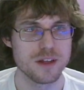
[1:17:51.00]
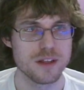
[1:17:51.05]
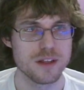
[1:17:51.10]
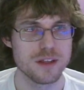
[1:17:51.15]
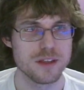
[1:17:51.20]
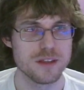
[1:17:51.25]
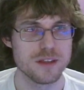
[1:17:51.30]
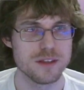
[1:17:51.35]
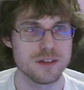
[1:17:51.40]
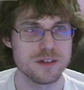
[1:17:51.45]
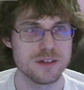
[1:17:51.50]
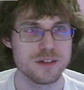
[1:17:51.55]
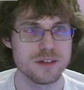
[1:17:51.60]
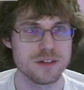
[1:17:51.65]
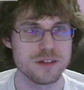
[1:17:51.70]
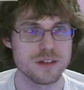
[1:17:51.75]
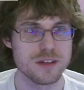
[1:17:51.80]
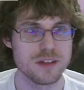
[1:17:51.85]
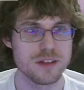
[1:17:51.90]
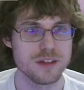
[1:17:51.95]
This
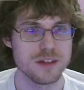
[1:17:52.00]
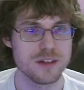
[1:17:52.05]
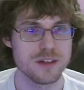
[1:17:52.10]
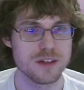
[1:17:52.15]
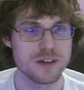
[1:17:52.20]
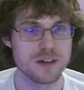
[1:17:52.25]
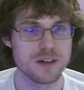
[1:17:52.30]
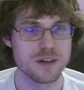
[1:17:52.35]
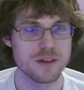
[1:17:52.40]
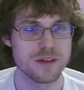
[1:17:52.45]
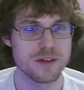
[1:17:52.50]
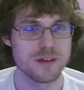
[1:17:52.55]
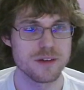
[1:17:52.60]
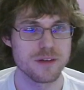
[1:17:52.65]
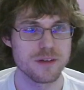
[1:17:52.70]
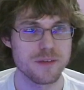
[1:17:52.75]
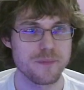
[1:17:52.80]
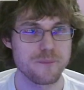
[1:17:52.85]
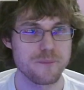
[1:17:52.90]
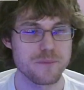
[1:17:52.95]
is the,
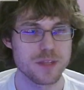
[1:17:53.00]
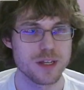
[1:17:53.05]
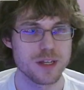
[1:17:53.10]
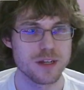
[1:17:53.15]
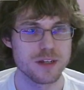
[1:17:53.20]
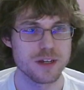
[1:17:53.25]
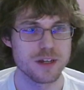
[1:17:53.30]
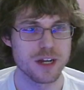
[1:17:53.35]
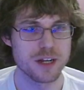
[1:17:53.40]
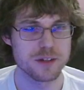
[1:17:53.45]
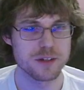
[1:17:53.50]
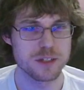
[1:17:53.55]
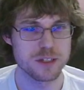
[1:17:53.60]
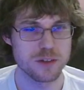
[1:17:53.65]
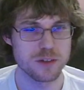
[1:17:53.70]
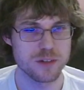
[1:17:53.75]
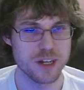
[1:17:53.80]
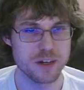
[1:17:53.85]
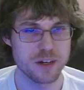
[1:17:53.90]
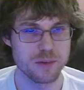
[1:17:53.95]
I just
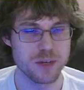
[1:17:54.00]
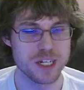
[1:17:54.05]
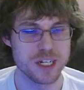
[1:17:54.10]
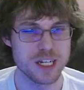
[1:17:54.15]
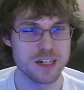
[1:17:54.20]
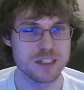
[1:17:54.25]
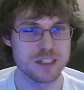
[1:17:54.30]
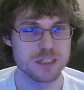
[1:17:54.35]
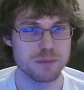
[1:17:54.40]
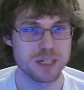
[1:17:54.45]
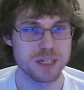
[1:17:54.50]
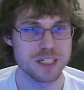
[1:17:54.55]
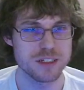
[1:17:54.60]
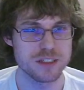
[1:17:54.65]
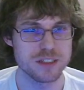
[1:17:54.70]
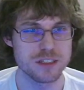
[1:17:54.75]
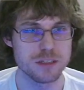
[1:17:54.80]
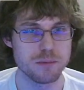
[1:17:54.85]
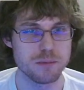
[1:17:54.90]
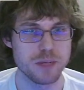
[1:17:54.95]
kind of ran out of space
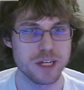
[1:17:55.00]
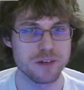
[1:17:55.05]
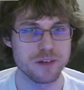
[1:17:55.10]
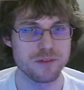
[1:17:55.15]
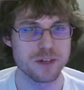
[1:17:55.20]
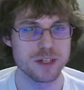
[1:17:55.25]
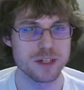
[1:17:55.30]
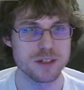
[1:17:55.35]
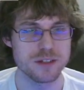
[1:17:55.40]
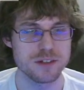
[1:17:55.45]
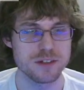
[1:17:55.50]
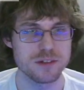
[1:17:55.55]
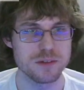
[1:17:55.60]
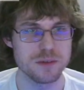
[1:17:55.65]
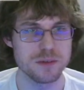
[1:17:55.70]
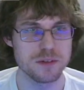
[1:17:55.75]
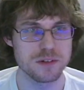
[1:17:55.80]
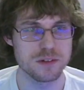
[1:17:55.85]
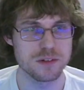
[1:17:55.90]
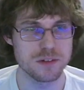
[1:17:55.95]
in the main ring, so
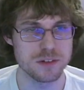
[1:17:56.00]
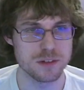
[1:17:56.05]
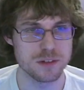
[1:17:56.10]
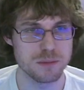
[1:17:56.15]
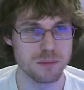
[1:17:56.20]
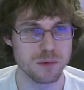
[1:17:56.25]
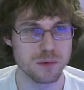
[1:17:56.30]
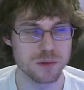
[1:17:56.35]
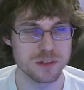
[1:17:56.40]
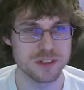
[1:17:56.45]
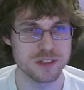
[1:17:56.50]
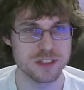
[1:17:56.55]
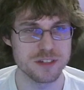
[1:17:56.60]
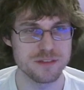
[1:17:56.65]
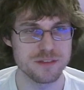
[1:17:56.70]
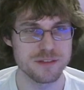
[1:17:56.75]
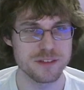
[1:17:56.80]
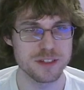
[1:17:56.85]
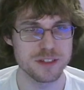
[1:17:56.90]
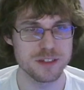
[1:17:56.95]
this is just more
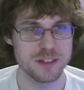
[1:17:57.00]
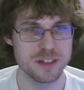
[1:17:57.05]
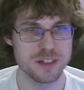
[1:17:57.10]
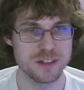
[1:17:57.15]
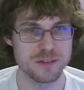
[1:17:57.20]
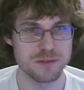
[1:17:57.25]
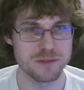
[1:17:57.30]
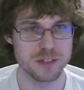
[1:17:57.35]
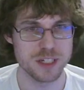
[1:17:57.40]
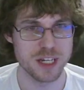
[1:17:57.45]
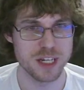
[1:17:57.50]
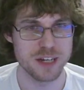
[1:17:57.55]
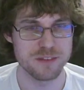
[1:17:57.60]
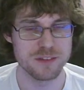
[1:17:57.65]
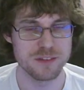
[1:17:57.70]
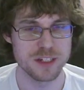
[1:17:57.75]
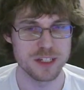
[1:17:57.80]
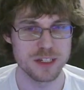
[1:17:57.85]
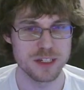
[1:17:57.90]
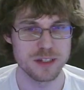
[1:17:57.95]
stuff that didn't really have
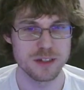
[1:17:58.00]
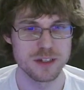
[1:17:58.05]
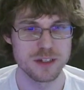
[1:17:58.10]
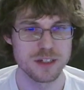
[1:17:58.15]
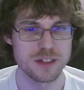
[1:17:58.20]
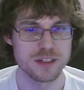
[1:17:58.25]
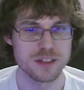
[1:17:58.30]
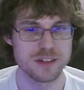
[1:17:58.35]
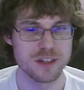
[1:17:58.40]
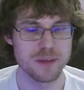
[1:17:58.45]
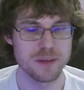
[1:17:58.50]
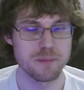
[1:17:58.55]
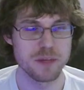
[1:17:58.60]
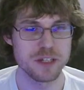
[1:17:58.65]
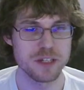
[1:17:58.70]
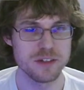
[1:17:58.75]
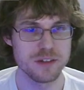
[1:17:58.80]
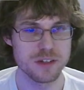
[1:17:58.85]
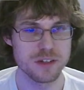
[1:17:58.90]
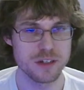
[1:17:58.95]
any
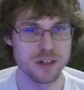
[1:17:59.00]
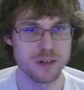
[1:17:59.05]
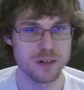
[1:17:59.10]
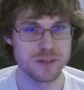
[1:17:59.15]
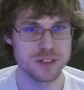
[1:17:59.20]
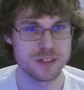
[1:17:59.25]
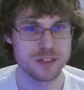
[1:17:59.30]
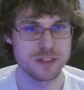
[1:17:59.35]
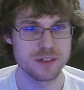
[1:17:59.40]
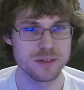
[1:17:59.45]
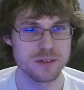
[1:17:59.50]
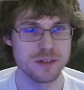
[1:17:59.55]
sub-menu to go into.